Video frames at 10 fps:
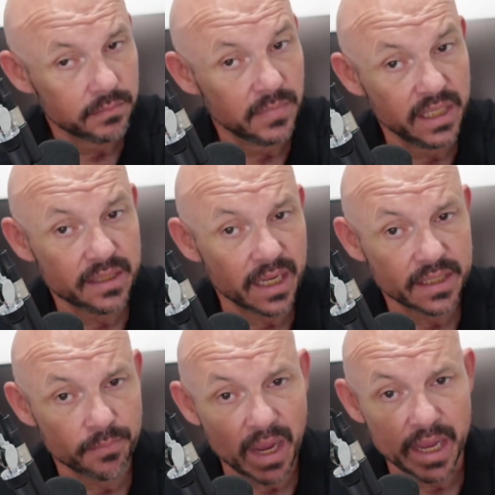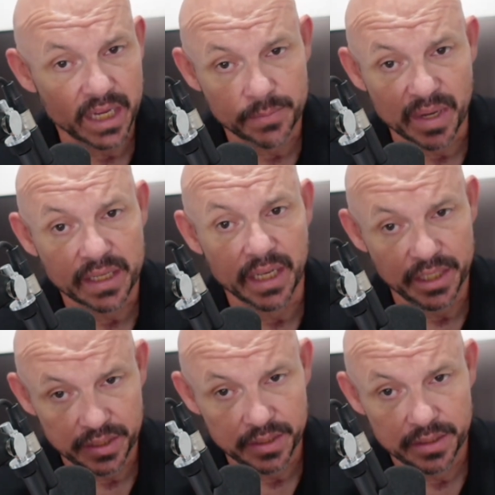At least that's my
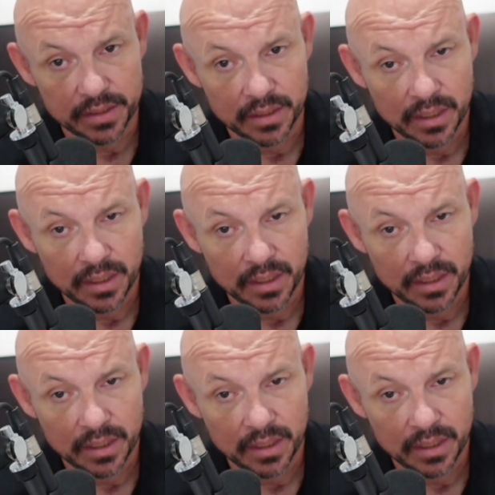expectations.